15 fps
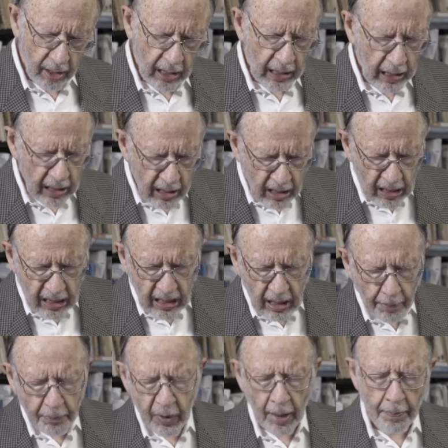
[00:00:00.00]
is
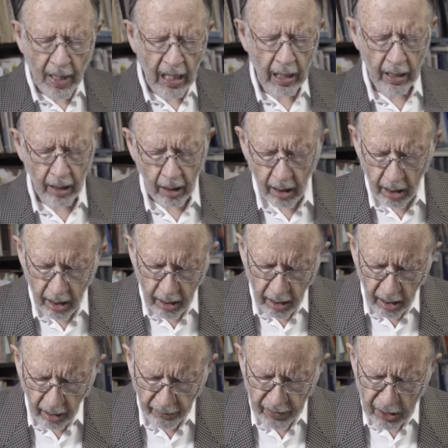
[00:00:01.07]
symptomatic
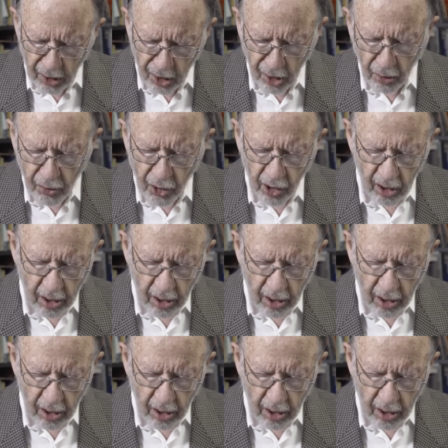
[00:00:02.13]
of a social